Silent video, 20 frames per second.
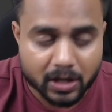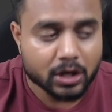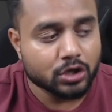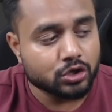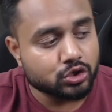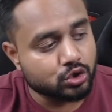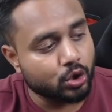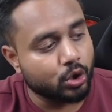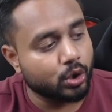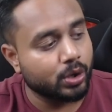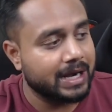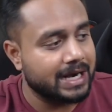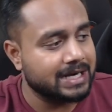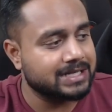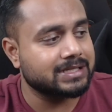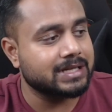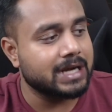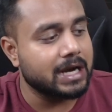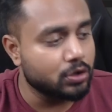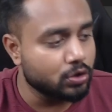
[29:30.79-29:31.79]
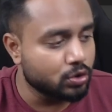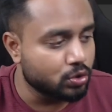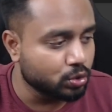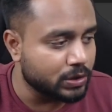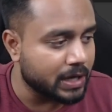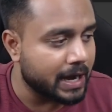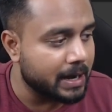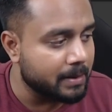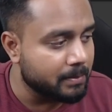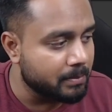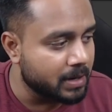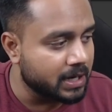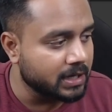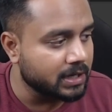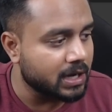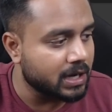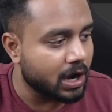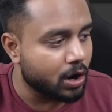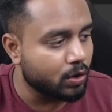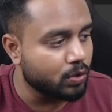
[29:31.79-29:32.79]
So let's try to do the embedding,
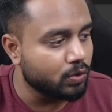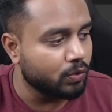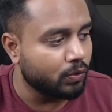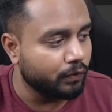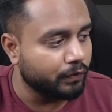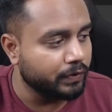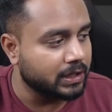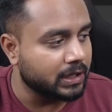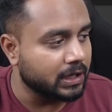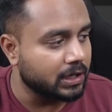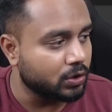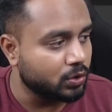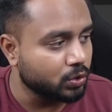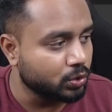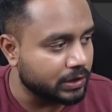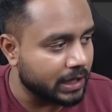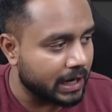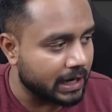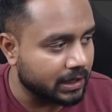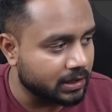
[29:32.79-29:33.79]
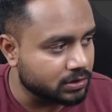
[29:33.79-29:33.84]
how we can do that.